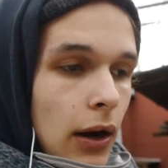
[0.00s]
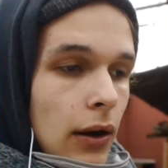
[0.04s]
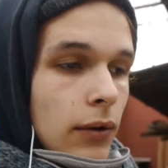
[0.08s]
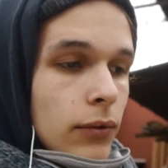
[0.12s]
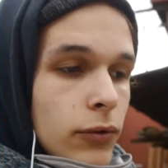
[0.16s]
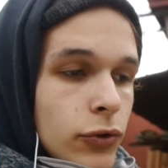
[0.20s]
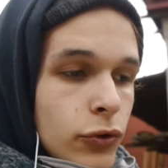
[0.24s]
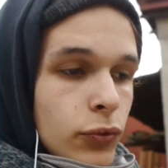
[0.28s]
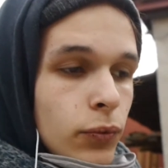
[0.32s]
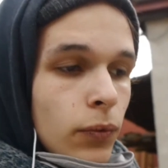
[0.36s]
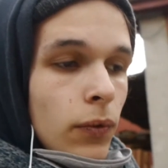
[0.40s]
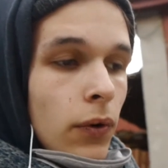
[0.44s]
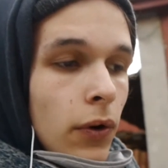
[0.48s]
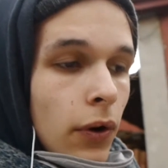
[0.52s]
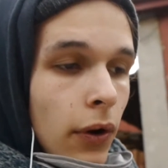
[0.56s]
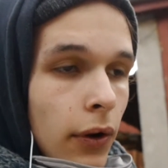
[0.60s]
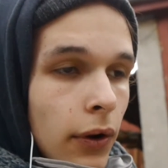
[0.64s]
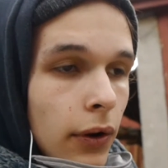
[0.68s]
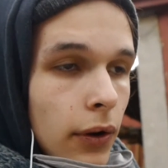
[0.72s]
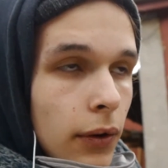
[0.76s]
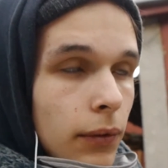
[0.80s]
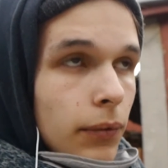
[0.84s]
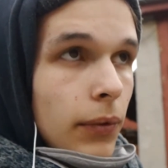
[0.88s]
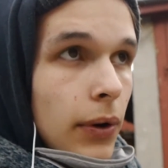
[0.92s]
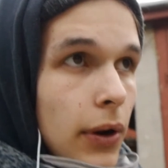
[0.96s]
I was
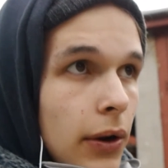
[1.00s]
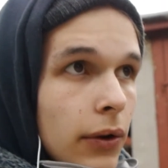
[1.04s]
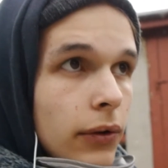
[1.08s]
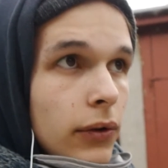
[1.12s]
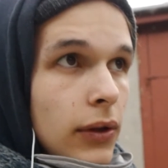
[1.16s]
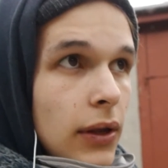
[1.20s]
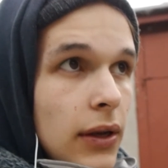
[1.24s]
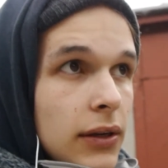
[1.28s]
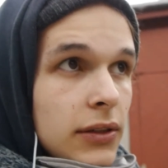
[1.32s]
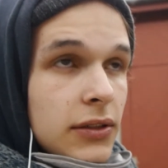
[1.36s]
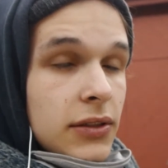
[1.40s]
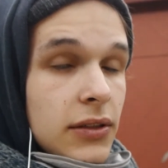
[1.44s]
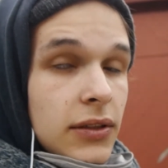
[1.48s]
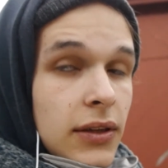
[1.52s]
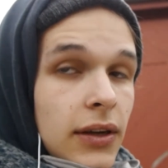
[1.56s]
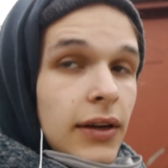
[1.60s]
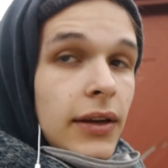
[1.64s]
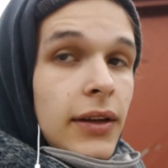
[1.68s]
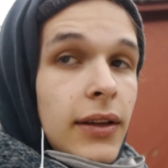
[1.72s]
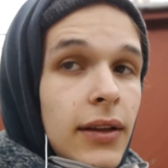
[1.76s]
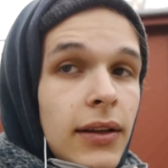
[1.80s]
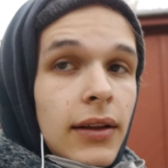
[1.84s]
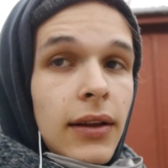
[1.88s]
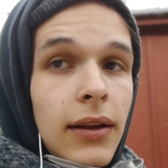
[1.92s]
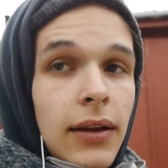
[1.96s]
walking around last
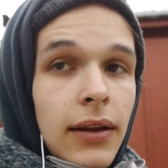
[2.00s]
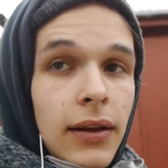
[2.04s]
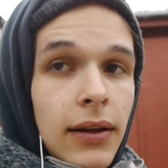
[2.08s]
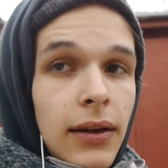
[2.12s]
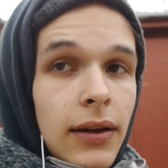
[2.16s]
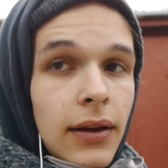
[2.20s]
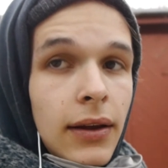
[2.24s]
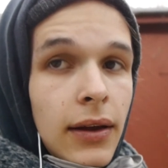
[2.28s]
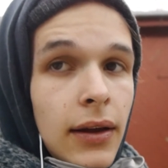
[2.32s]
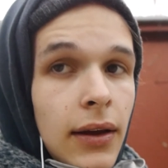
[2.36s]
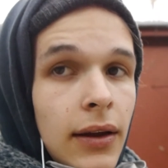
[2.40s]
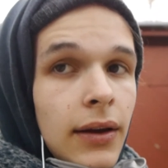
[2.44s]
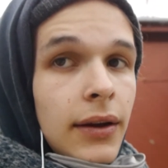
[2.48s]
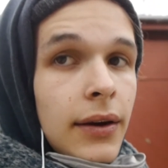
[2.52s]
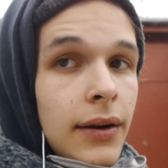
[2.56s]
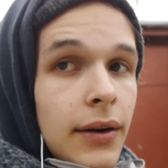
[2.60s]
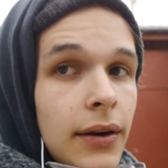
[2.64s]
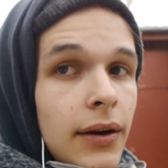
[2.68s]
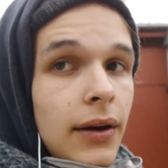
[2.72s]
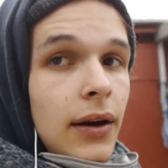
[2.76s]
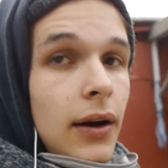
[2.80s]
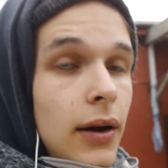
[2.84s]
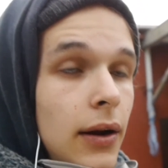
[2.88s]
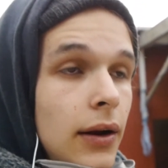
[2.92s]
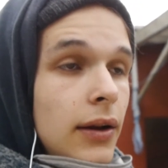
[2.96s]
night and
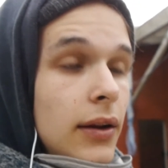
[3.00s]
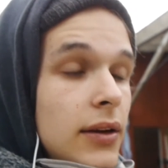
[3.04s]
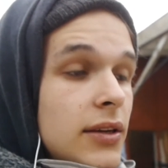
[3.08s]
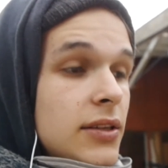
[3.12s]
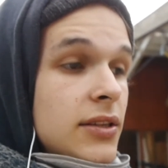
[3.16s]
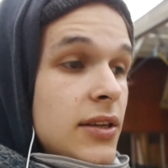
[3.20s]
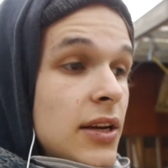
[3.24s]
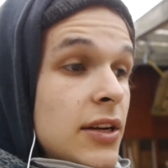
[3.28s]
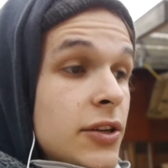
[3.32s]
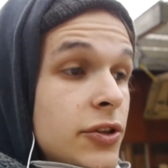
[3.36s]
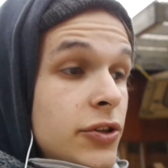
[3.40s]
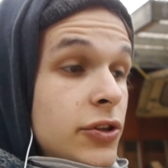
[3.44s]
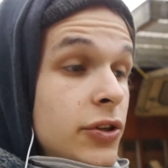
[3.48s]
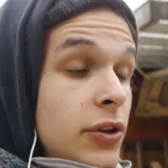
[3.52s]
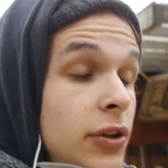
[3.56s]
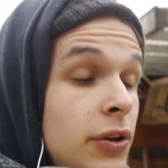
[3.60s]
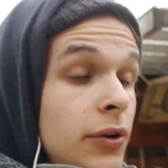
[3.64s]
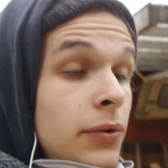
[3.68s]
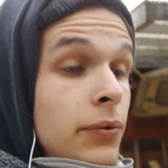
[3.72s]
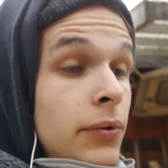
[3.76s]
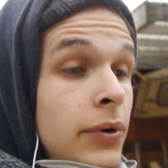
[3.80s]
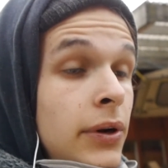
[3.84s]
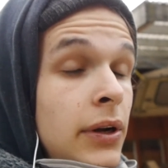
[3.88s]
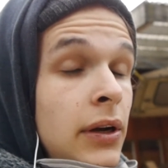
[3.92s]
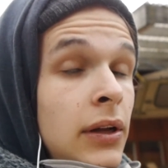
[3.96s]
I essentially
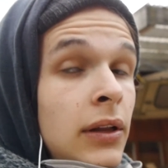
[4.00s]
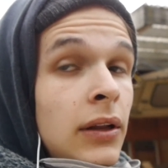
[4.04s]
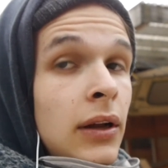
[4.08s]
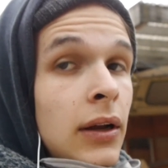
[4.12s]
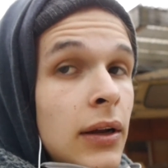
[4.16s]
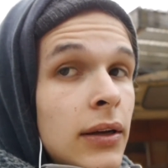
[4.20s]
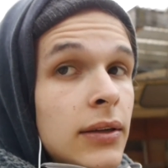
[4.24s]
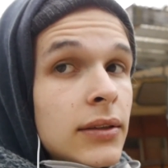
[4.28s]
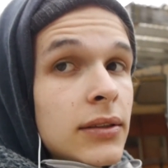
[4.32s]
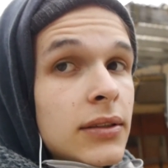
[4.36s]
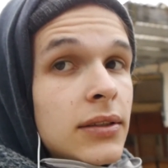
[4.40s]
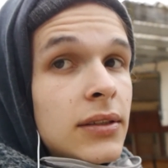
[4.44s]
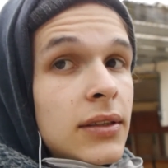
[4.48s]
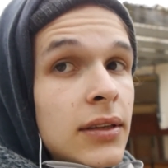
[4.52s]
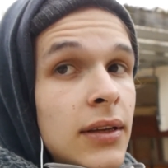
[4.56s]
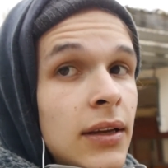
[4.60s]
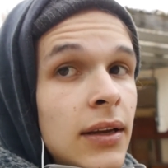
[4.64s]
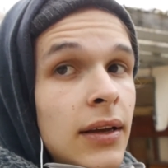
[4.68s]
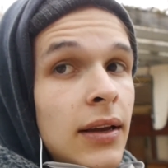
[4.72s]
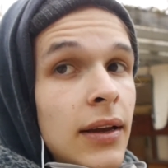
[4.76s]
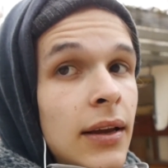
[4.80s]
realized